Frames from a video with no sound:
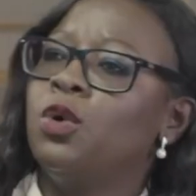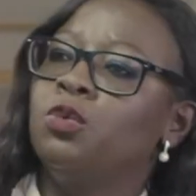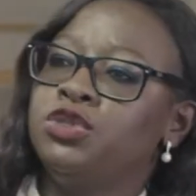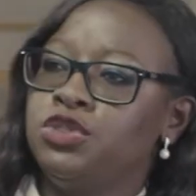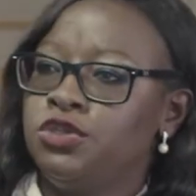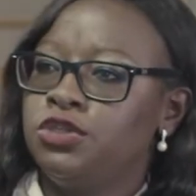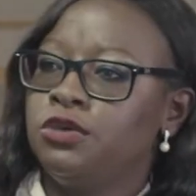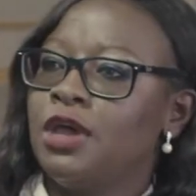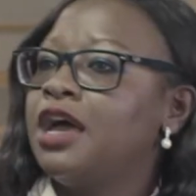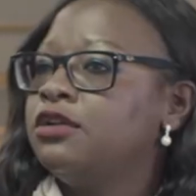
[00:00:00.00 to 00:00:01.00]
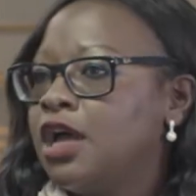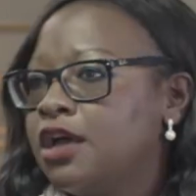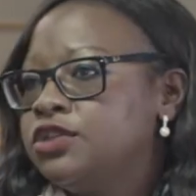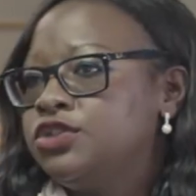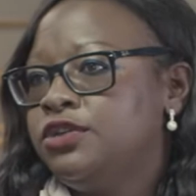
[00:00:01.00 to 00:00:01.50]
What would you do?
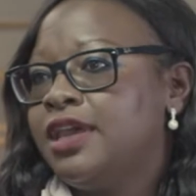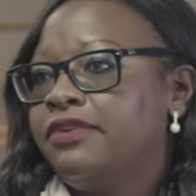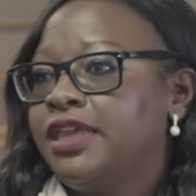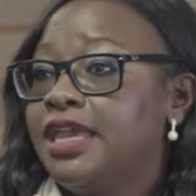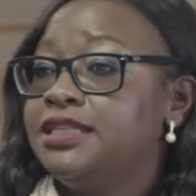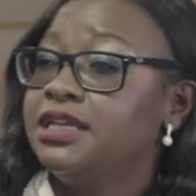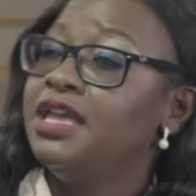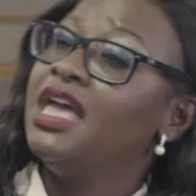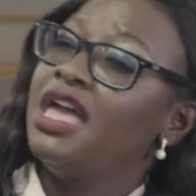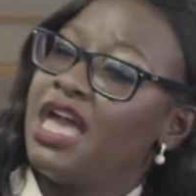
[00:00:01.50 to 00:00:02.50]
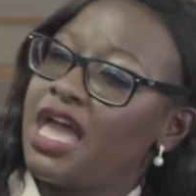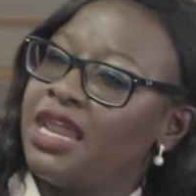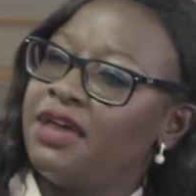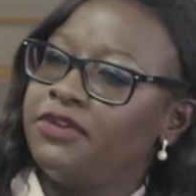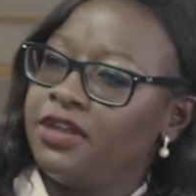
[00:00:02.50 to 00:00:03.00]
How did you navigate it? And
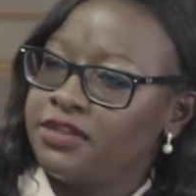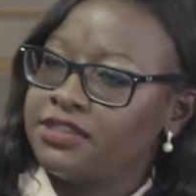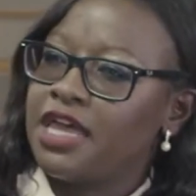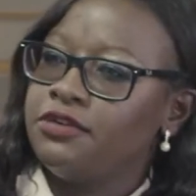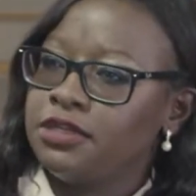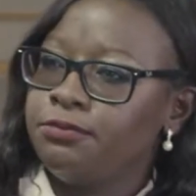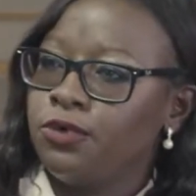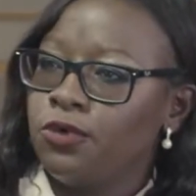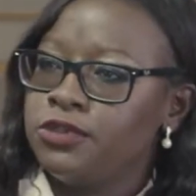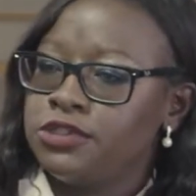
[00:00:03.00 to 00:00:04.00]
have another sounding board.